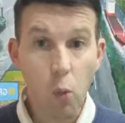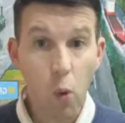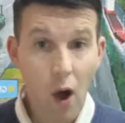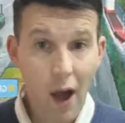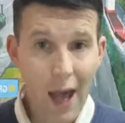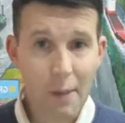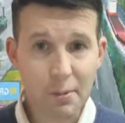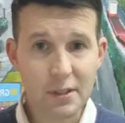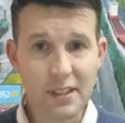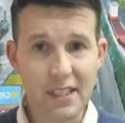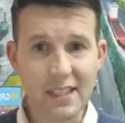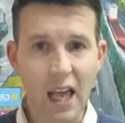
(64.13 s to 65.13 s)
what happens
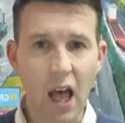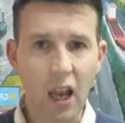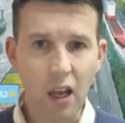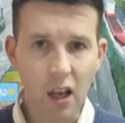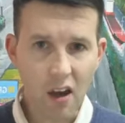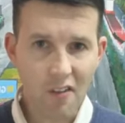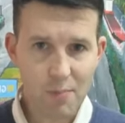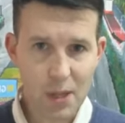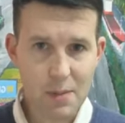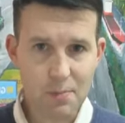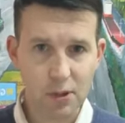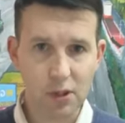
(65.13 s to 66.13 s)
is a lot of
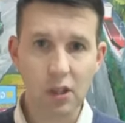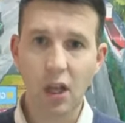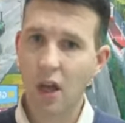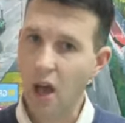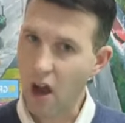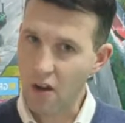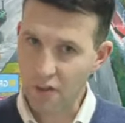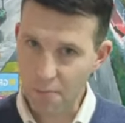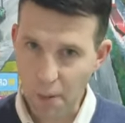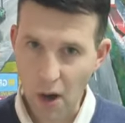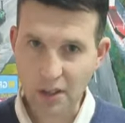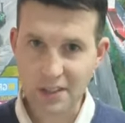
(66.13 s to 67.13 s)
people over
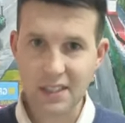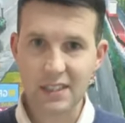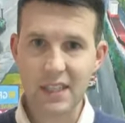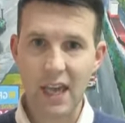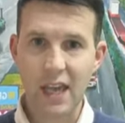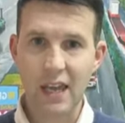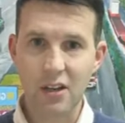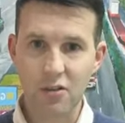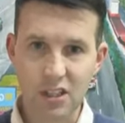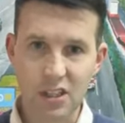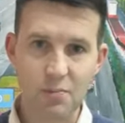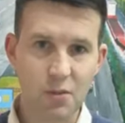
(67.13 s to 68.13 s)
Boxing Day and
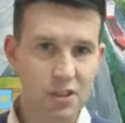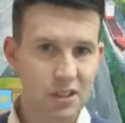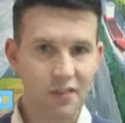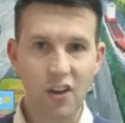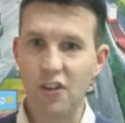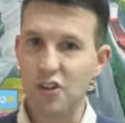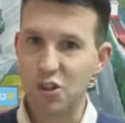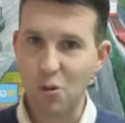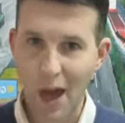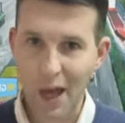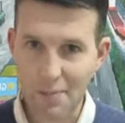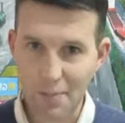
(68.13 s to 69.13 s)
Christmas, they've got the new
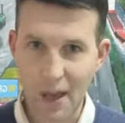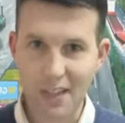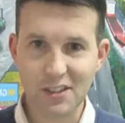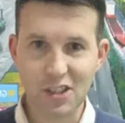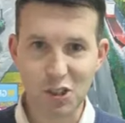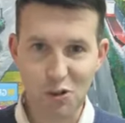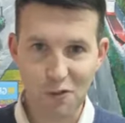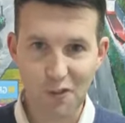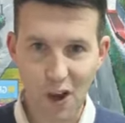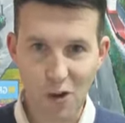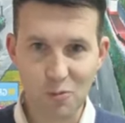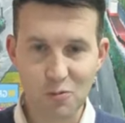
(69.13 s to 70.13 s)
iPads, the new
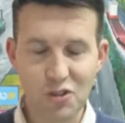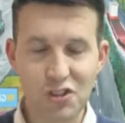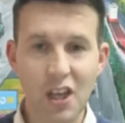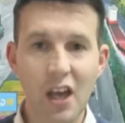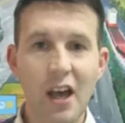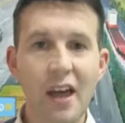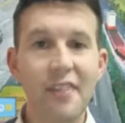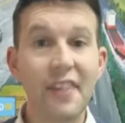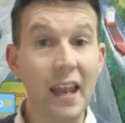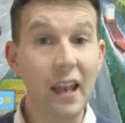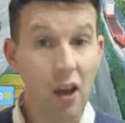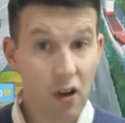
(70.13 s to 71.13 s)
phones, they
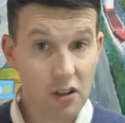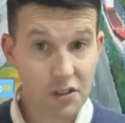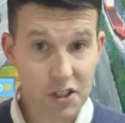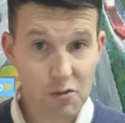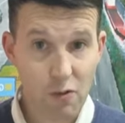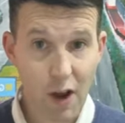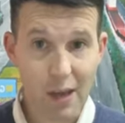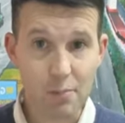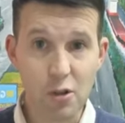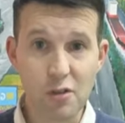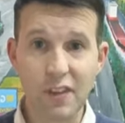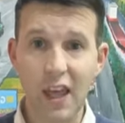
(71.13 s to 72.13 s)
log on to
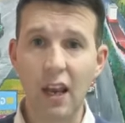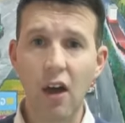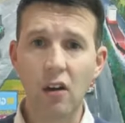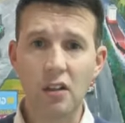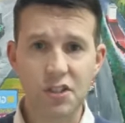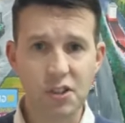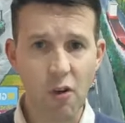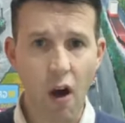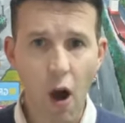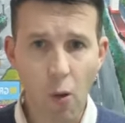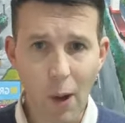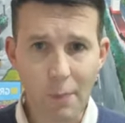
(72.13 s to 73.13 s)
Rightmove, they log on to
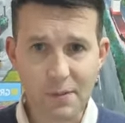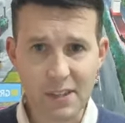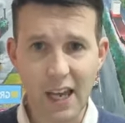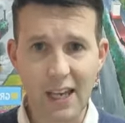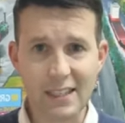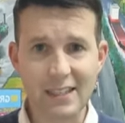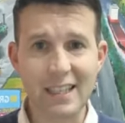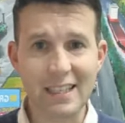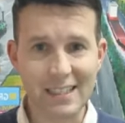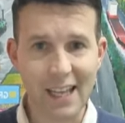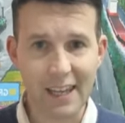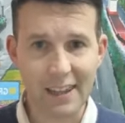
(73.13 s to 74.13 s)
our websites, things
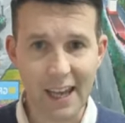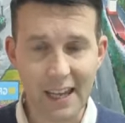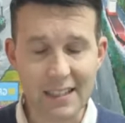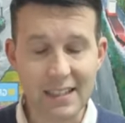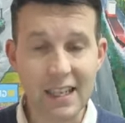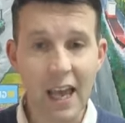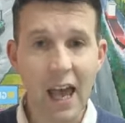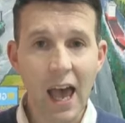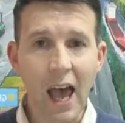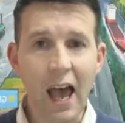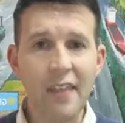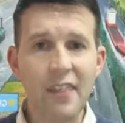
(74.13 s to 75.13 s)
like that,
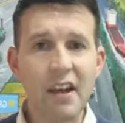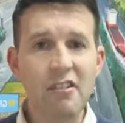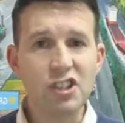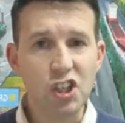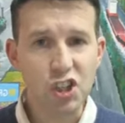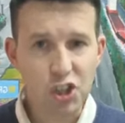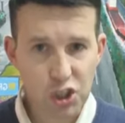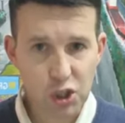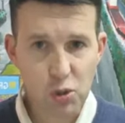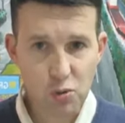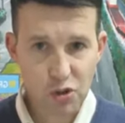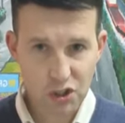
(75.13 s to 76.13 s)
and there is a
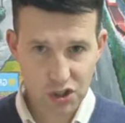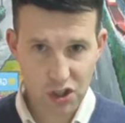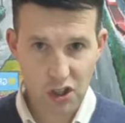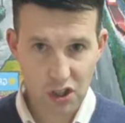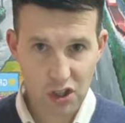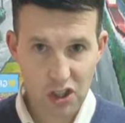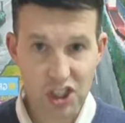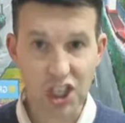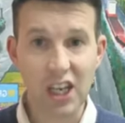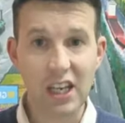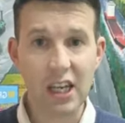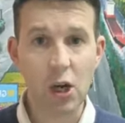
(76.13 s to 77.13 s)
huge surge
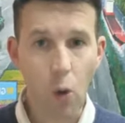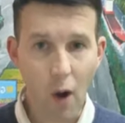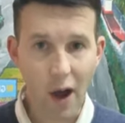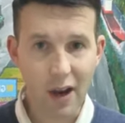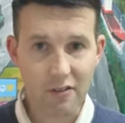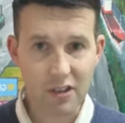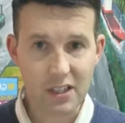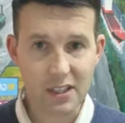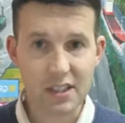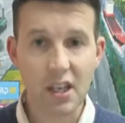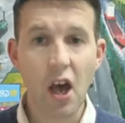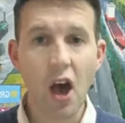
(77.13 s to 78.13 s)
in
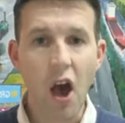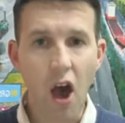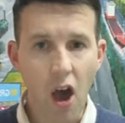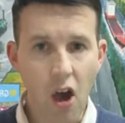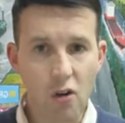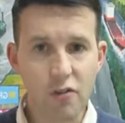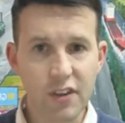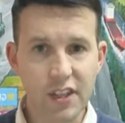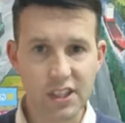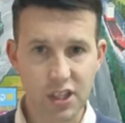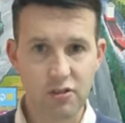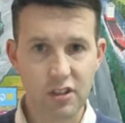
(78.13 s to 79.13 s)
inquiries over
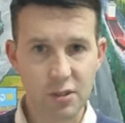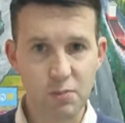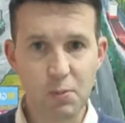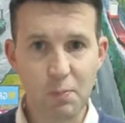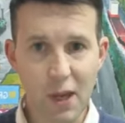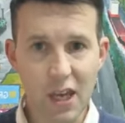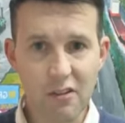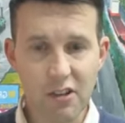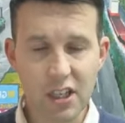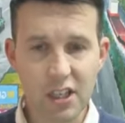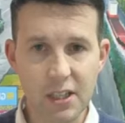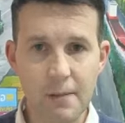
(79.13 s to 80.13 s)
this Christmas
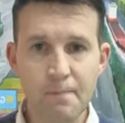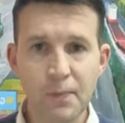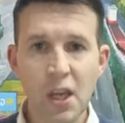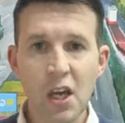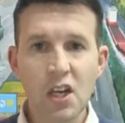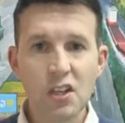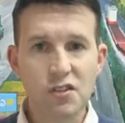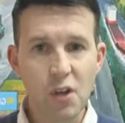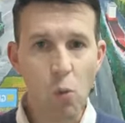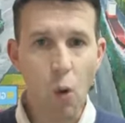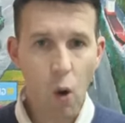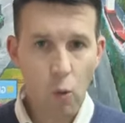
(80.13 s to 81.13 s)
period. So
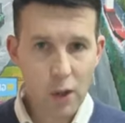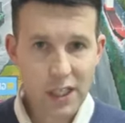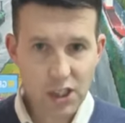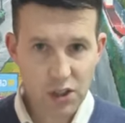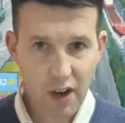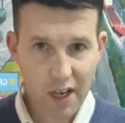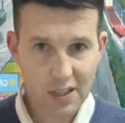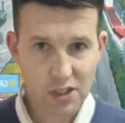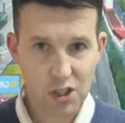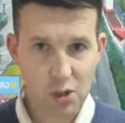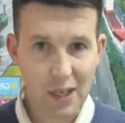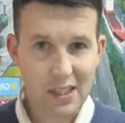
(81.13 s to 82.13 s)
what we try and
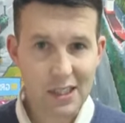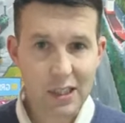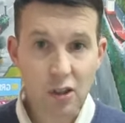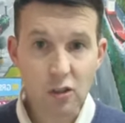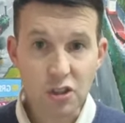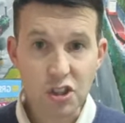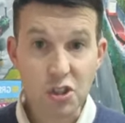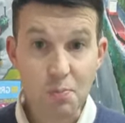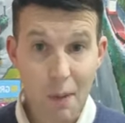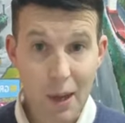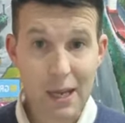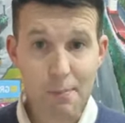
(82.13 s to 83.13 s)
do is launch as
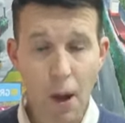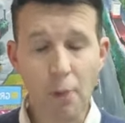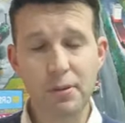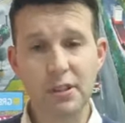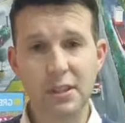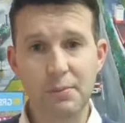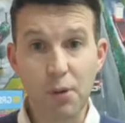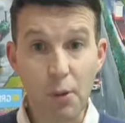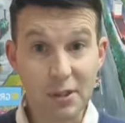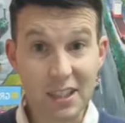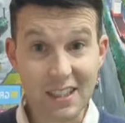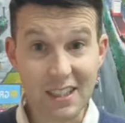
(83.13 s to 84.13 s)
many
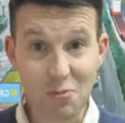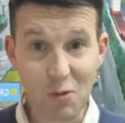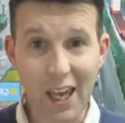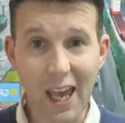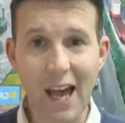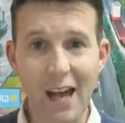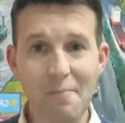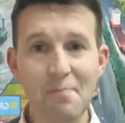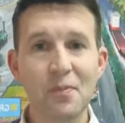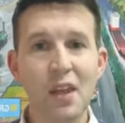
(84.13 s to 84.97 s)
properties as we can